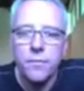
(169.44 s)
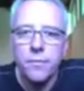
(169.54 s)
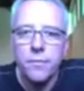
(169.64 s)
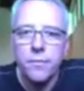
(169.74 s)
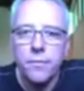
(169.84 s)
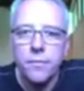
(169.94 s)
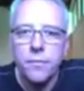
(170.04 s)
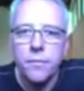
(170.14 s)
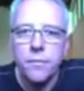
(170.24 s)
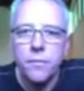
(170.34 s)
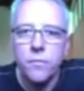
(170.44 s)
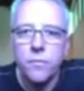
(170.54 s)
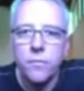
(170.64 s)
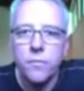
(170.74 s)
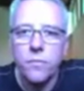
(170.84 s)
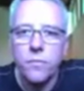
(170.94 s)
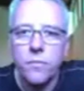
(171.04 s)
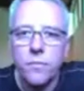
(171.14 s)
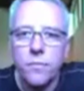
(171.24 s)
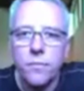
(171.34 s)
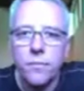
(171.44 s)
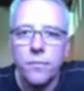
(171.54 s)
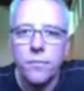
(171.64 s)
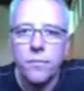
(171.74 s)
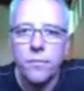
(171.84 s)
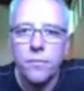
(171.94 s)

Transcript: (silent)